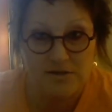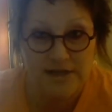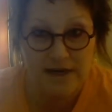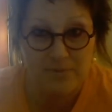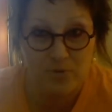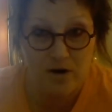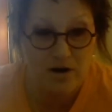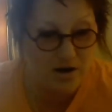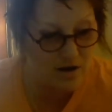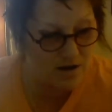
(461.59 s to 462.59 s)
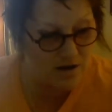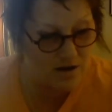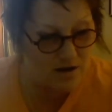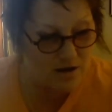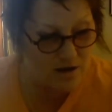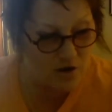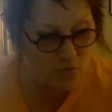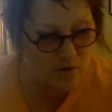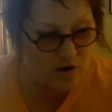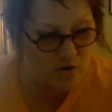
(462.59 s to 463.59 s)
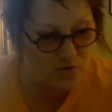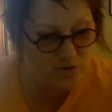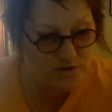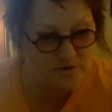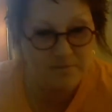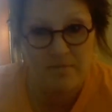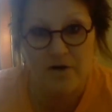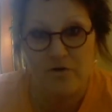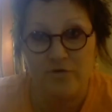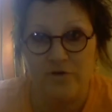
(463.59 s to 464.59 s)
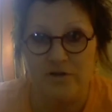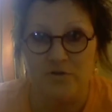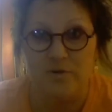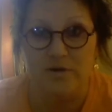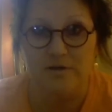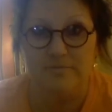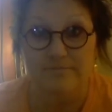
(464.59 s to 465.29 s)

Deborah arose as a mother for Israel.